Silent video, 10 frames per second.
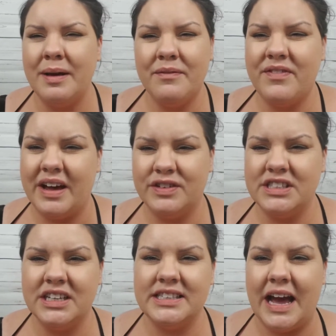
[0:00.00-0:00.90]
5 or
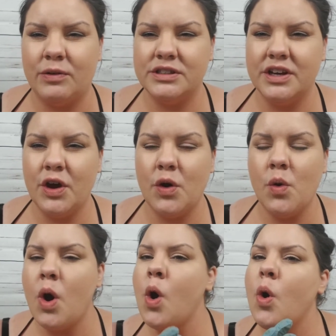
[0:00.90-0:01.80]
6 hours ago
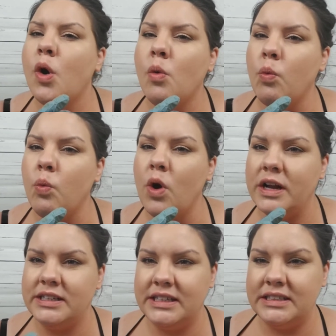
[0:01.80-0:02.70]

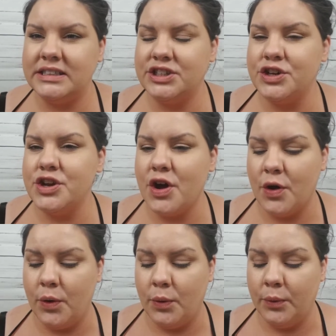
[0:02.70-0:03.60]
wanting to
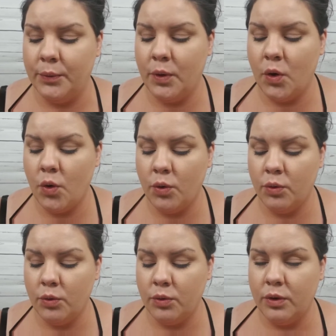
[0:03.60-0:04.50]
know
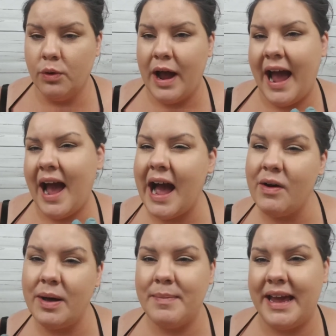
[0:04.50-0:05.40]
how
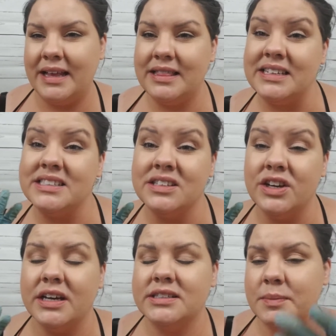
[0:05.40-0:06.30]
I made this
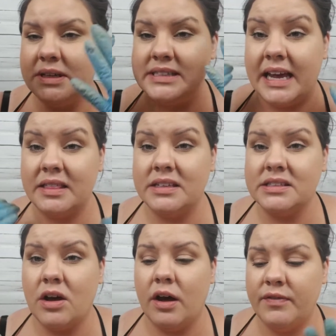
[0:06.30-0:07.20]
look. So I'm going to take this
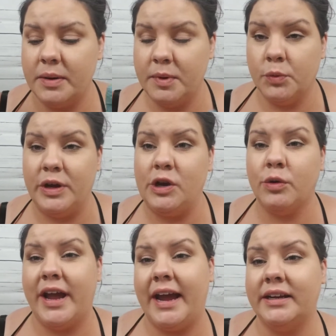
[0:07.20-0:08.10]
off and I'm going to
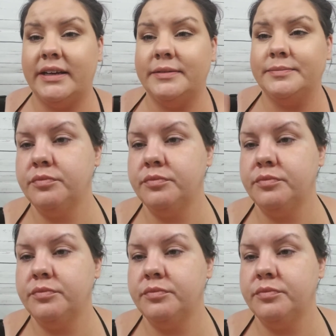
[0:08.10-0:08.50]
recreate it.